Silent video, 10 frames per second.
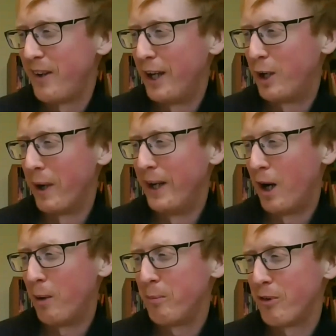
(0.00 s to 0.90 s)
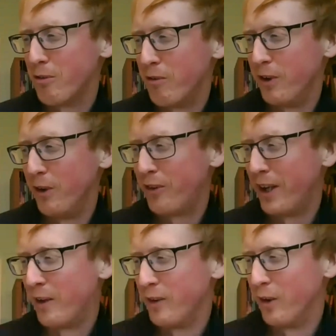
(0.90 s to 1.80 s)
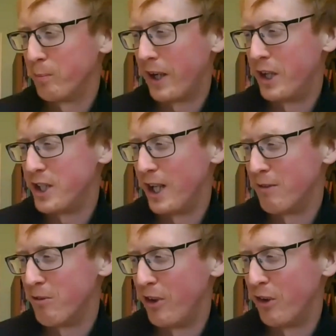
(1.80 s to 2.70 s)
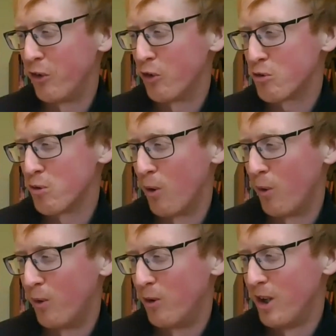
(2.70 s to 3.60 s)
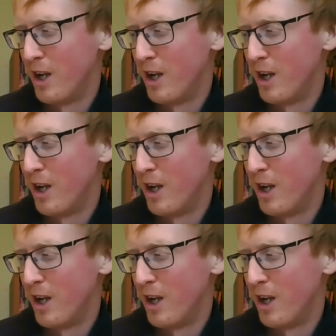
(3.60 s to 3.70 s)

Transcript: takeaway cups, refuse single-use packaging, resist a straw,